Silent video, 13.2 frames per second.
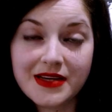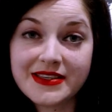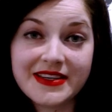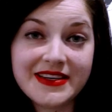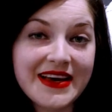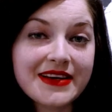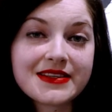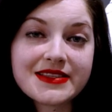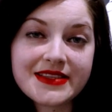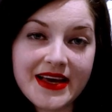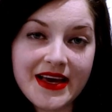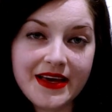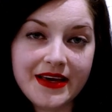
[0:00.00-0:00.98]
The next
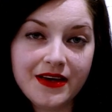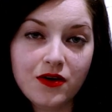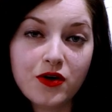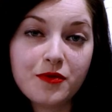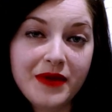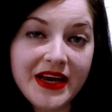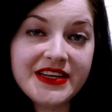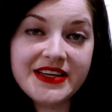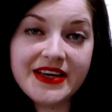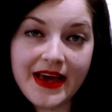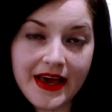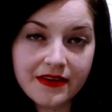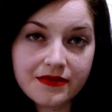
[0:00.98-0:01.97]
day, on May
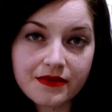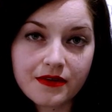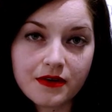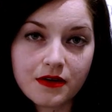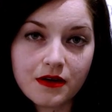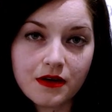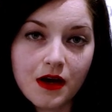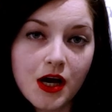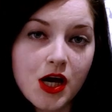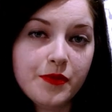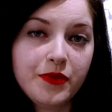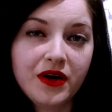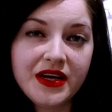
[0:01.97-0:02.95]
the 8th,
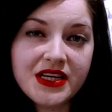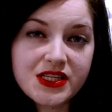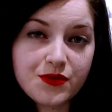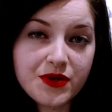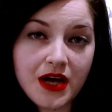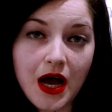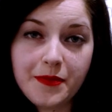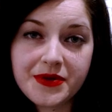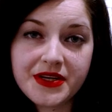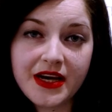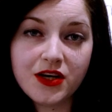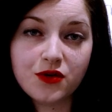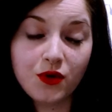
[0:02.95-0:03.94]
police would
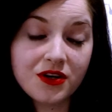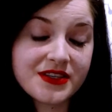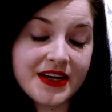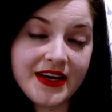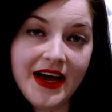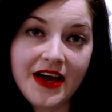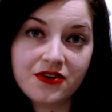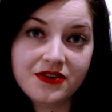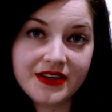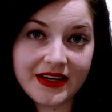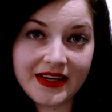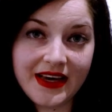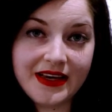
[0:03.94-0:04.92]
update what they had on
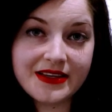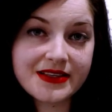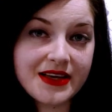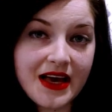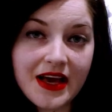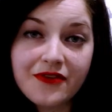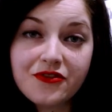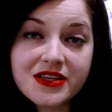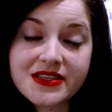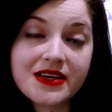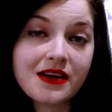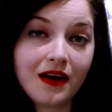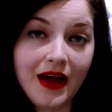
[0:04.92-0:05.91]
the case every
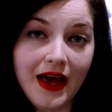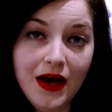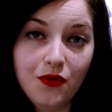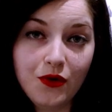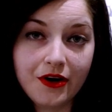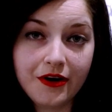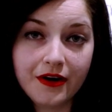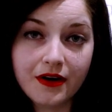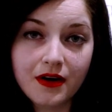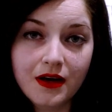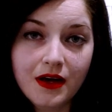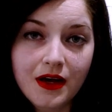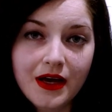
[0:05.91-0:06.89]
single
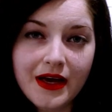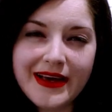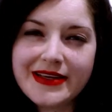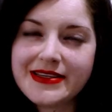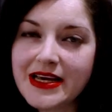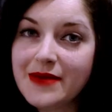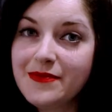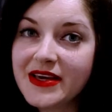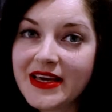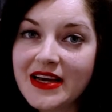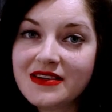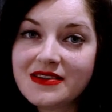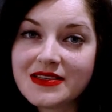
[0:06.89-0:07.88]
hour, and they
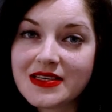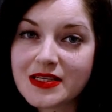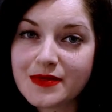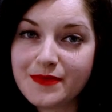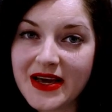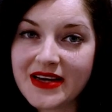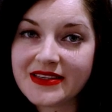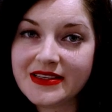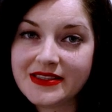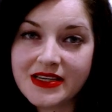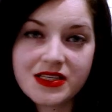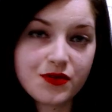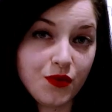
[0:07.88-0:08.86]
began to suspect
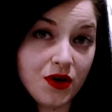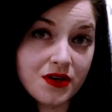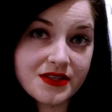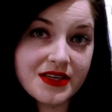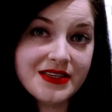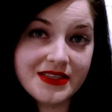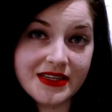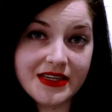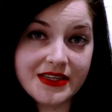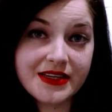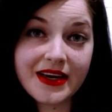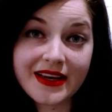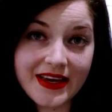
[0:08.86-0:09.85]
that this was indeed a